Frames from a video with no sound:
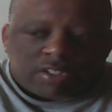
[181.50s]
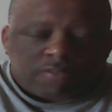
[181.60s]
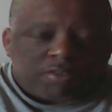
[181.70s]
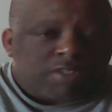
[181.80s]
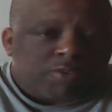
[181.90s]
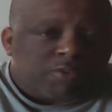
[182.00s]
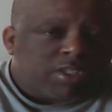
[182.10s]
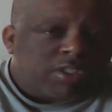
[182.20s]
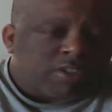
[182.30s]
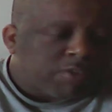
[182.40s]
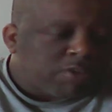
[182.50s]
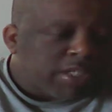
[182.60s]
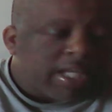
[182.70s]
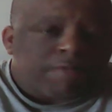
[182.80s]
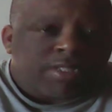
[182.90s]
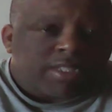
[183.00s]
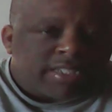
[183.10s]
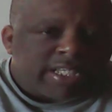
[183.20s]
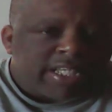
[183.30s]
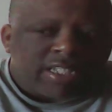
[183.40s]
if you have your
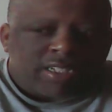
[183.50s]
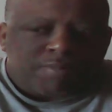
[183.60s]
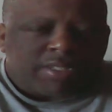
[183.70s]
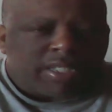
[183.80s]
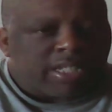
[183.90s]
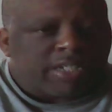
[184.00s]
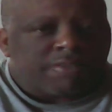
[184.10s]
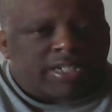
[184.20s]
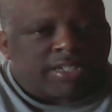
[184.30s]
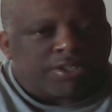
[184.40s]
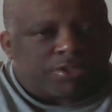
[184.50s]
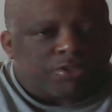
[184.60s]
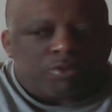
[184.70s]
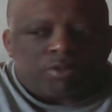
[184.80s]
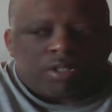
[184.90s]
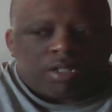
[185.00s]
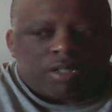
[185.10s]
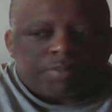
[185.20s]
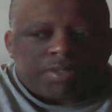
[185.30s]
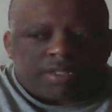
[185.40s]
dad, to be angry at you
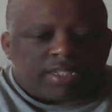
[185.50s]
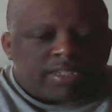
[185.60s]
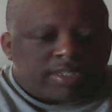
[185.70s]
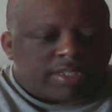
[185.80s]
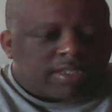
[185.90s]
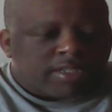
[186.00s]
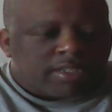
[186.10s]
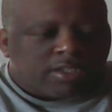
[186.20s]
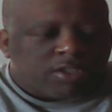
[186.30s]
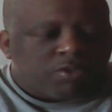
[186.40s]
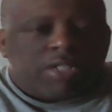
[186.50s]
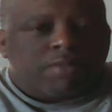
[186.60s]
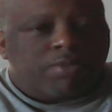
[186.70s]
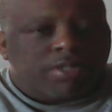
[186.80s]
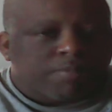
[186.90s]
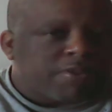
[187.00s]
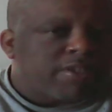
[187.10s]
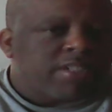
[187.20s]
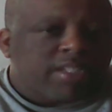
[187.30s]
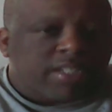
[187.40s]
because you never was a part of
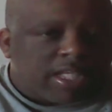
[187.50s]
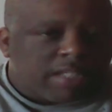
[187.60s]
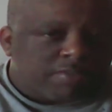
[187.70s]
their life.